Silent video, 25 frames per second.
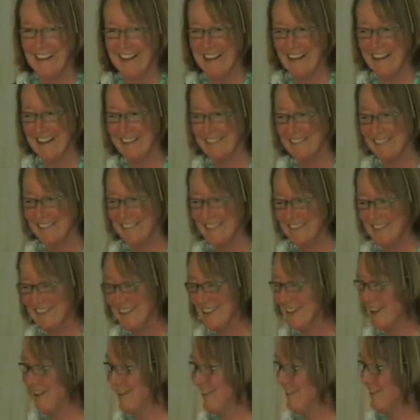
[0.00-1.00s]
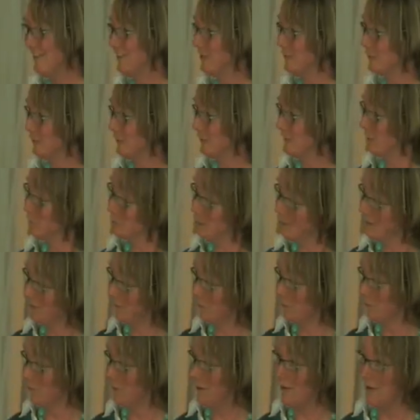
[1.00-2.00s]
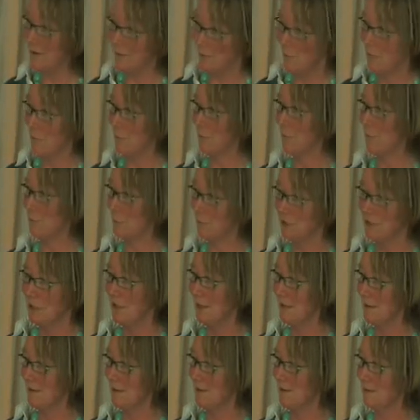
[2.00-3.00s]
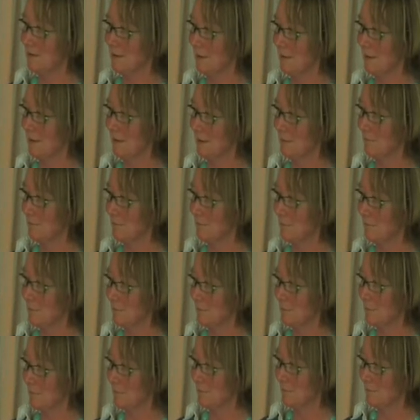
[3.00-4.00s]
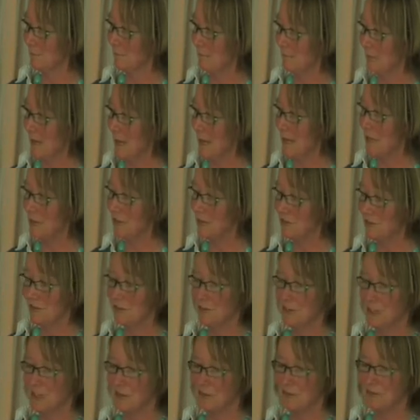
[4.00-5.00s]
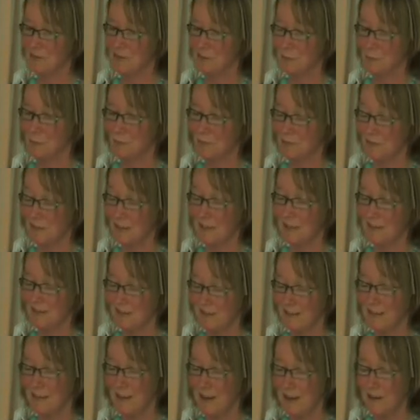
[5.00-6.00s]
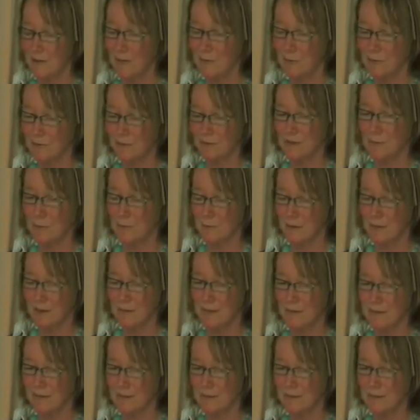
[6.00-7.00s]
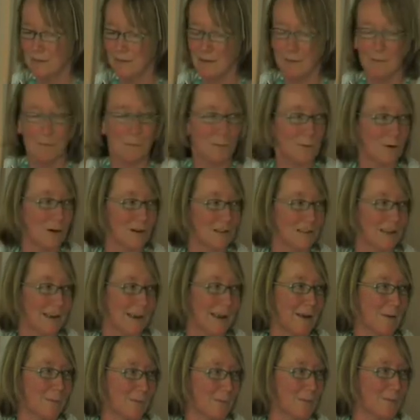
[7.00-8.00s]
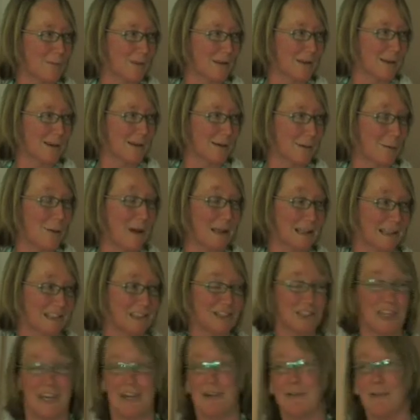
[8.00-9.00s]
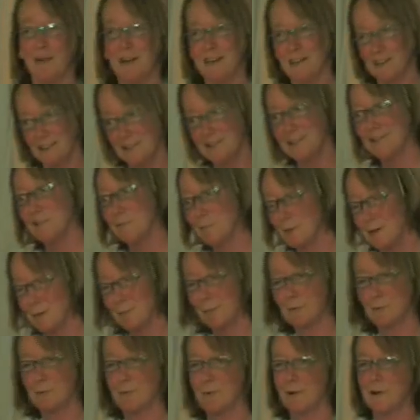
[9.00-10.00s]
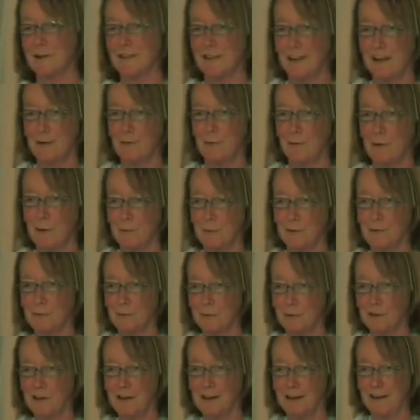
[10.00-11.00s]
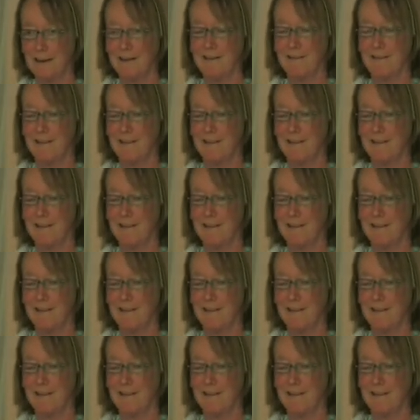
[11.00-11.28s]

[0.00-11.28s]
now. The Irish green pea dried off really nicely, and it just shows you that somebody worked it out. Generations of people worked out what would work here.